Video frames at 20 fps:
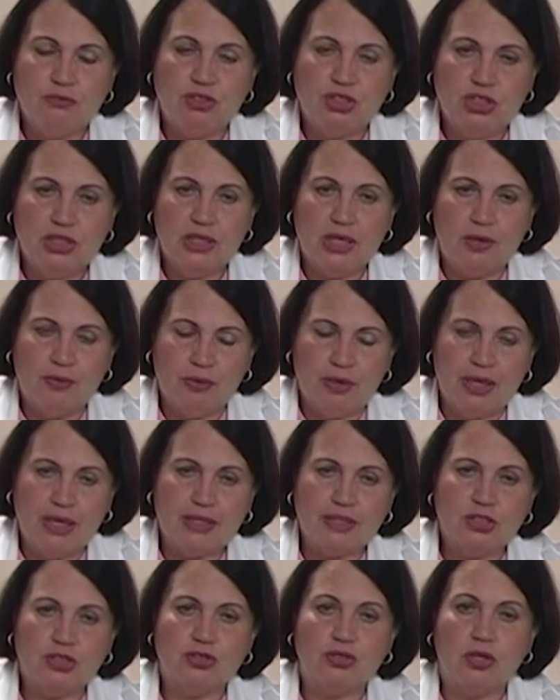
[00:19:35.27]
gee, I would
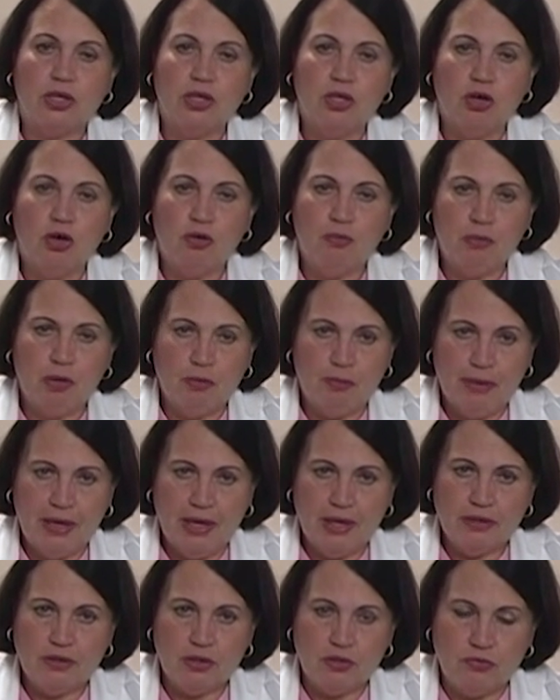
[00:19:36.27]
like to try a
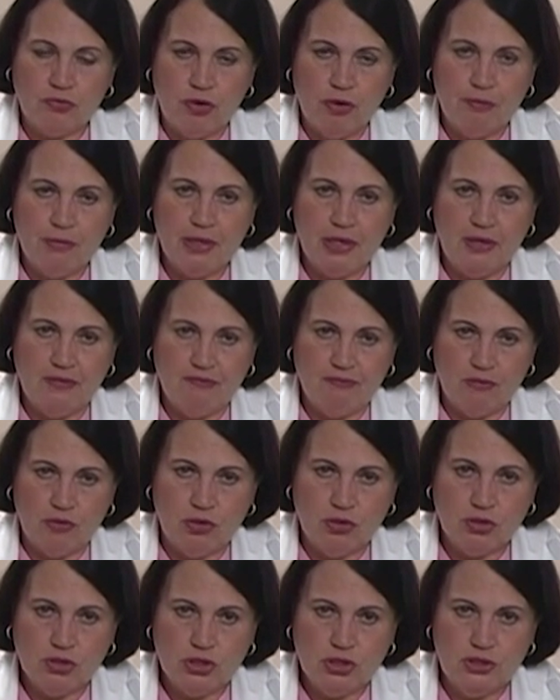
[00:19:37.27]
homeopathic remedy
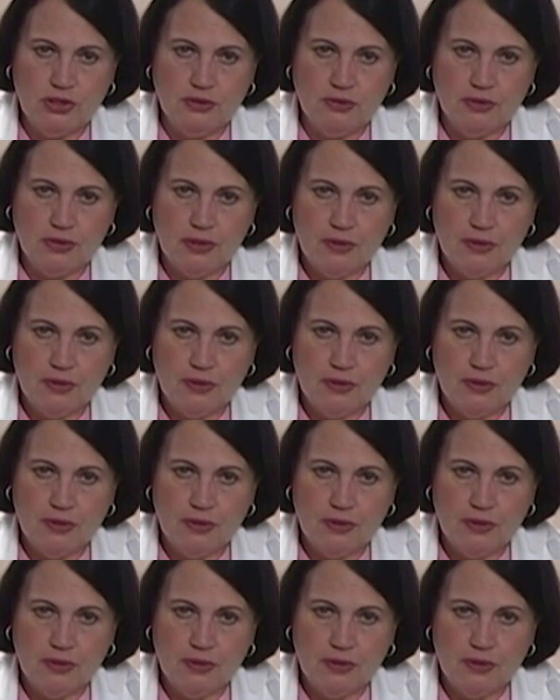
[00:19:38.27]
first.